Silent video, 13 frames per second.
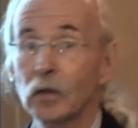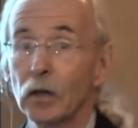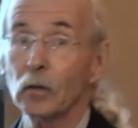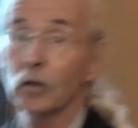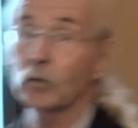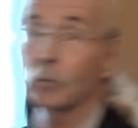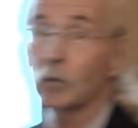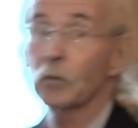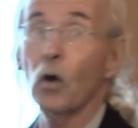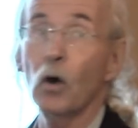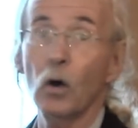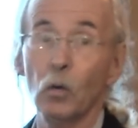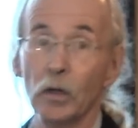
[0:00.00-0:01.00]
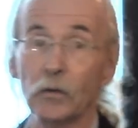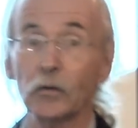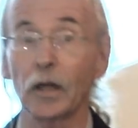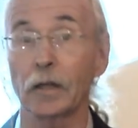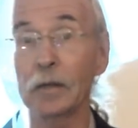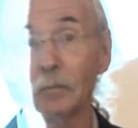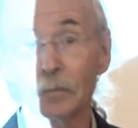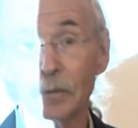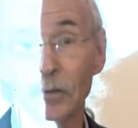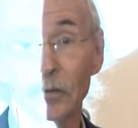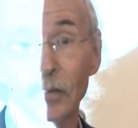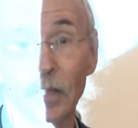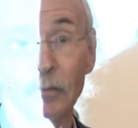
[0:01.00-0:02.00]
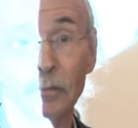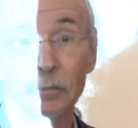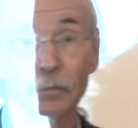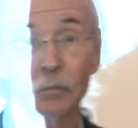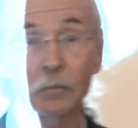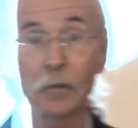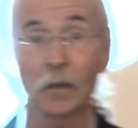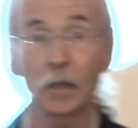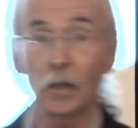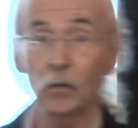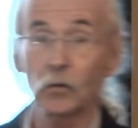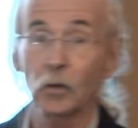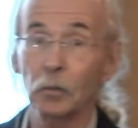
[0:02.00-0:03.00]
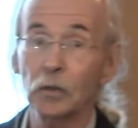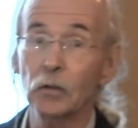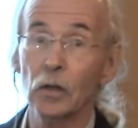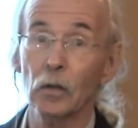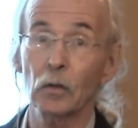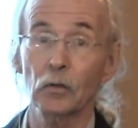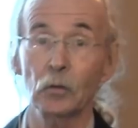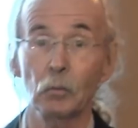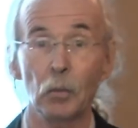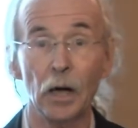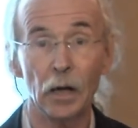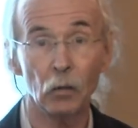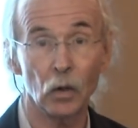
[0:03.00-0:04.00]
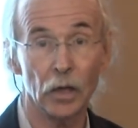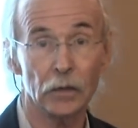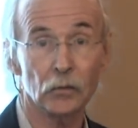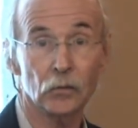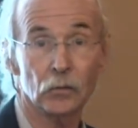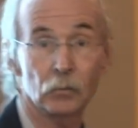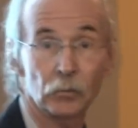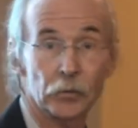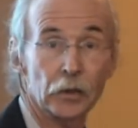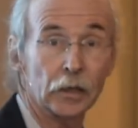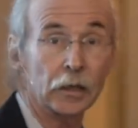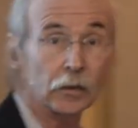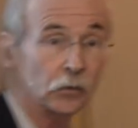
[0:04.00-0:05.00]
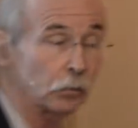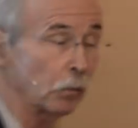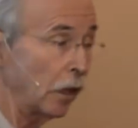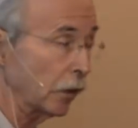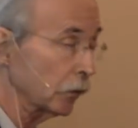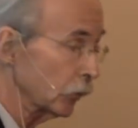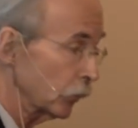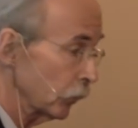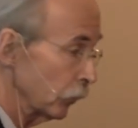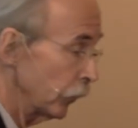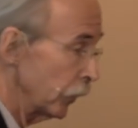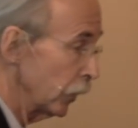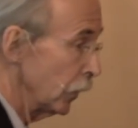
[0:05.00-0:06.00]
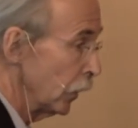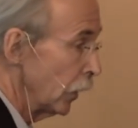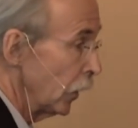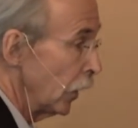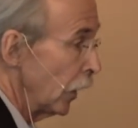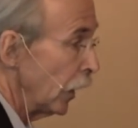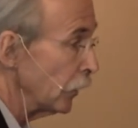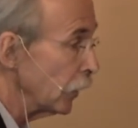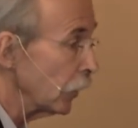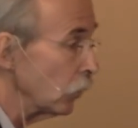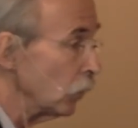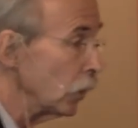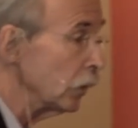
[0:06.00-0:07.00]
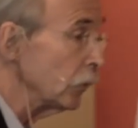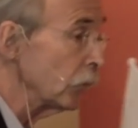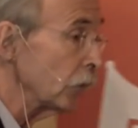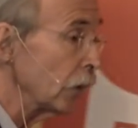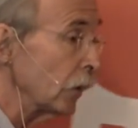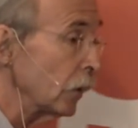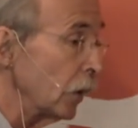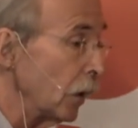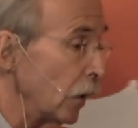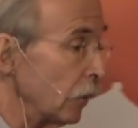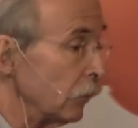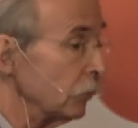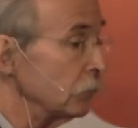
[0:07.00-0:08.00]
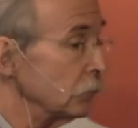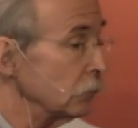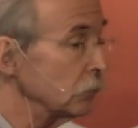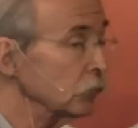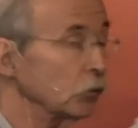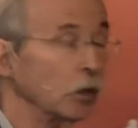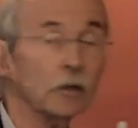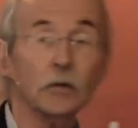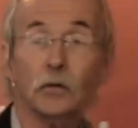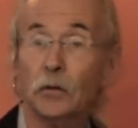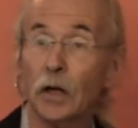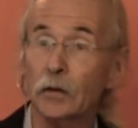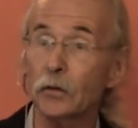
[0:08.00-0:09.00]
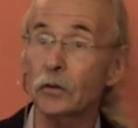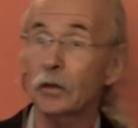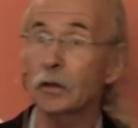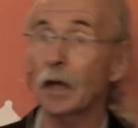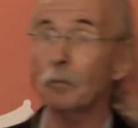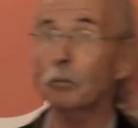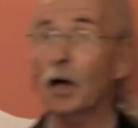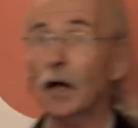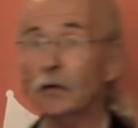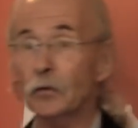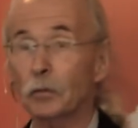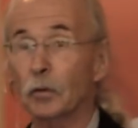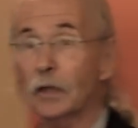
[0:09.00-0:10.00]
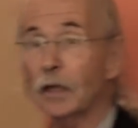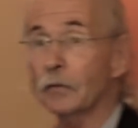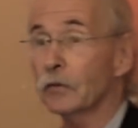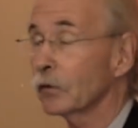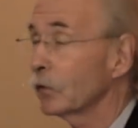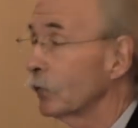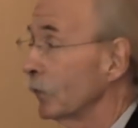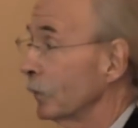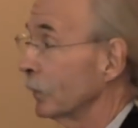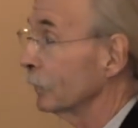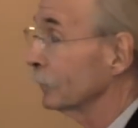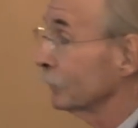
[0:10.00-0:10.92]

Terrorism is all one sided in the South. It is going to be terrorism by whites against blacks. And the other one is that um, Reconstruction could not possibly have succeeded.